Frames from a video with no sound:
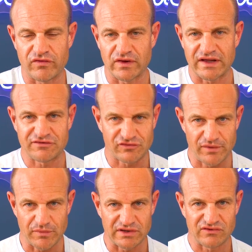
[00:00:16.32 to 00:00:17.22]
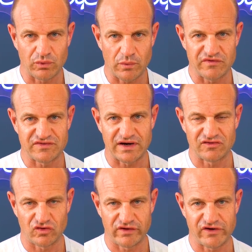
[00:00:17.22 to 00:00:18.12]
the last three months when we
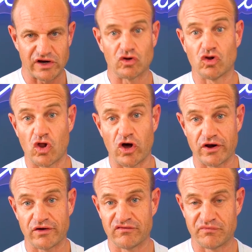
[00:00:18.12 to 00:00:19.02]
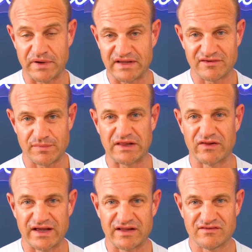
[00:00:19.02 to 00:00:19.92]
started delivering a lot of B two B
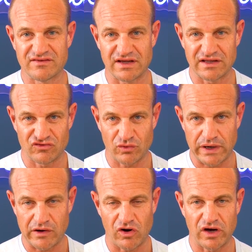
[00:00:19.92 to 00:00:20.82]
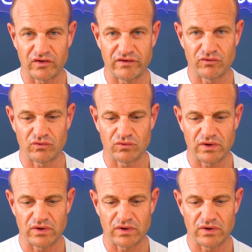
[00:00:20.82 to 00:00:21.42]
leads into our High Level